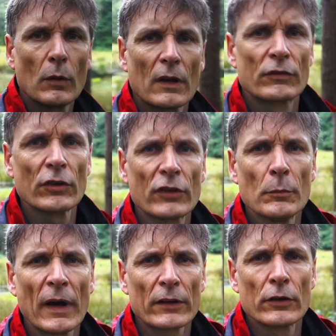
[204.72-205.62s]
Well, I've just
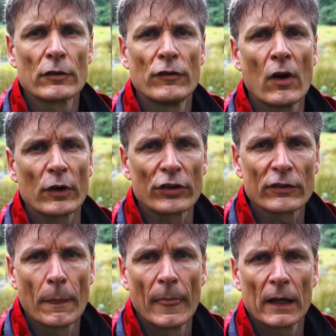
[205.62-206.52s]
come back through the
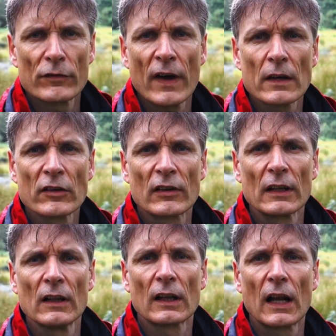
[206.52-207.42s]
forest and I found this little